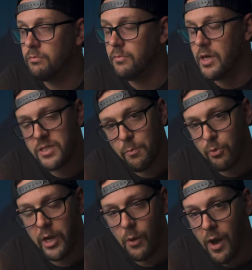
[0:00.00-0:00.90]
it's a
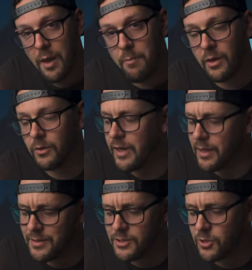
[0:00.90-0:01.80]
pretty quiet build. I
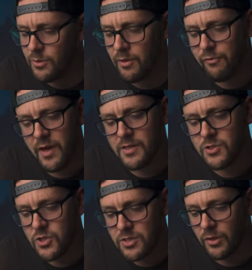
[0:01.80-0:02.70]
did tune the fans
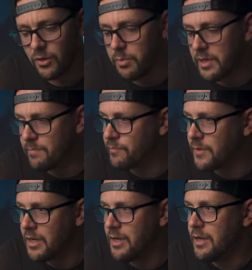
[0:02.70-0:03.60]
just a little bit,
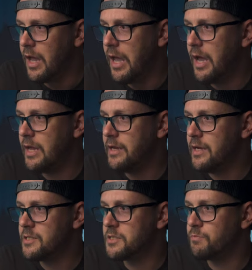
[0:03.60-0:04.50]
and
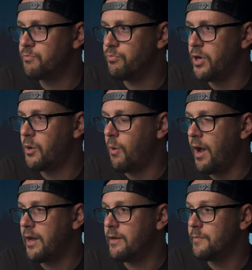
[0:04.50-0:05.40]
it's pretty
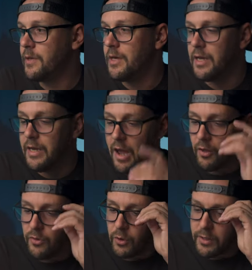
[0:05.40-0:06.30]
quiet. Now,
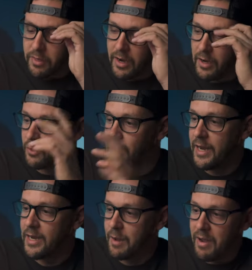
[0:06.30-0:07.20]
the only thing I don't
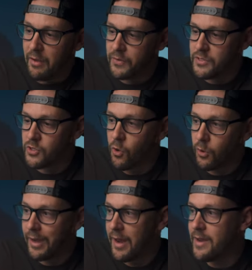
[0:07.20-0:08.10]
like about this
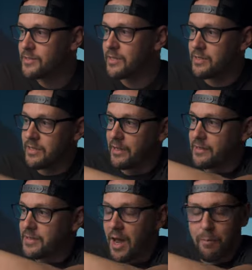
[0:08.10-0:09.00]
whole case is that the
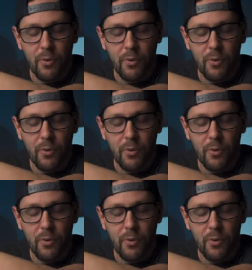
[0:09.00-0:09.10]
top